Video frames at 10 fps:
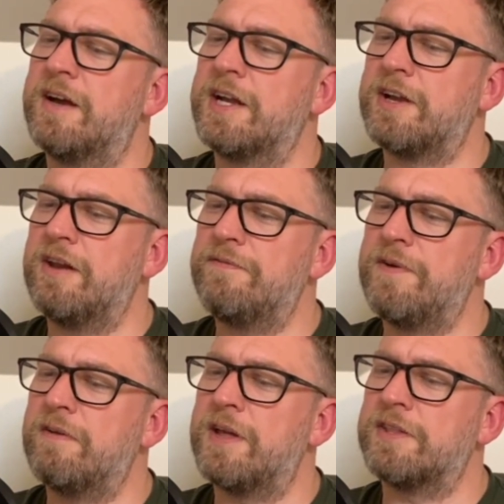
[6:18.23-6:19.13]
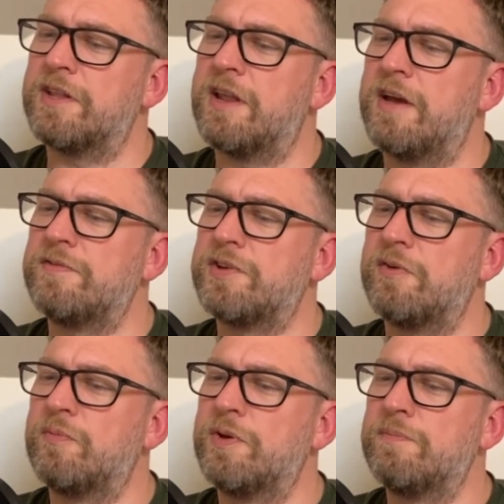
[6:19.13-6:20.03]
I kind of felt like the live show
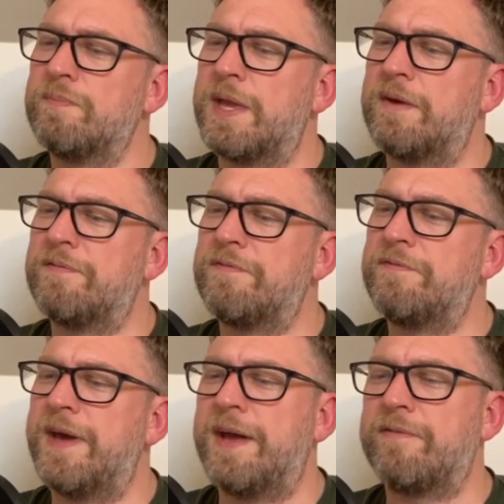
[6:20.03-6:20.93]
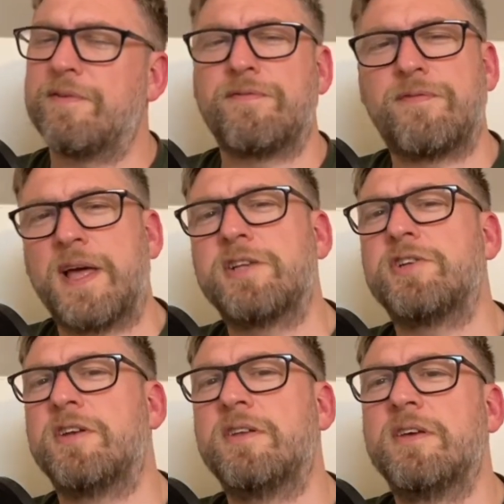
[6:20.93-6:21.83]
wouldn't be a fair
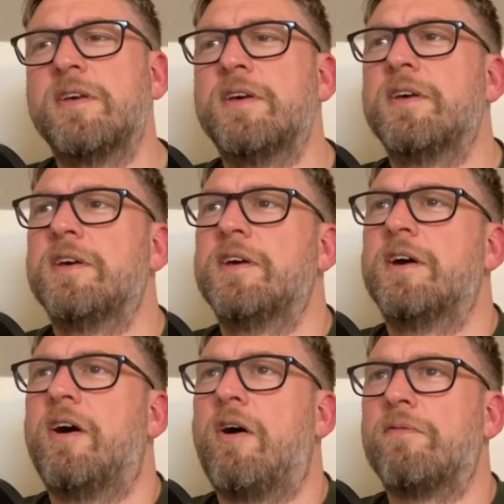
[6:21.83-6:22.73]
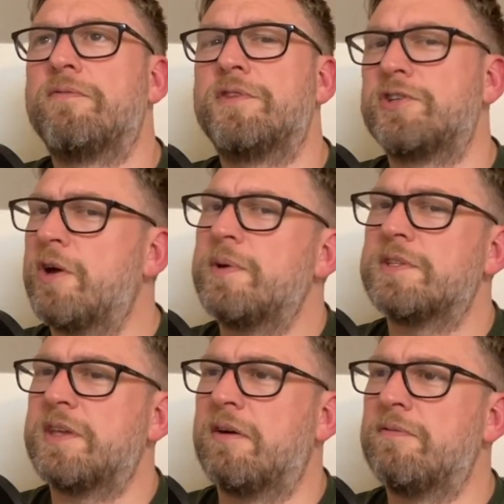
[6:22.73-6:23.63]
reflection of the show
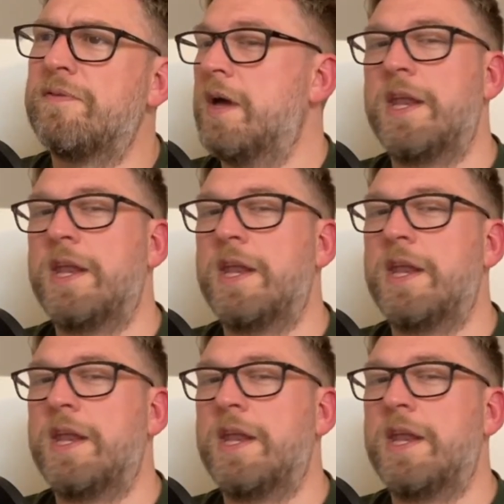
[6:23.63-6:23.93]
itself.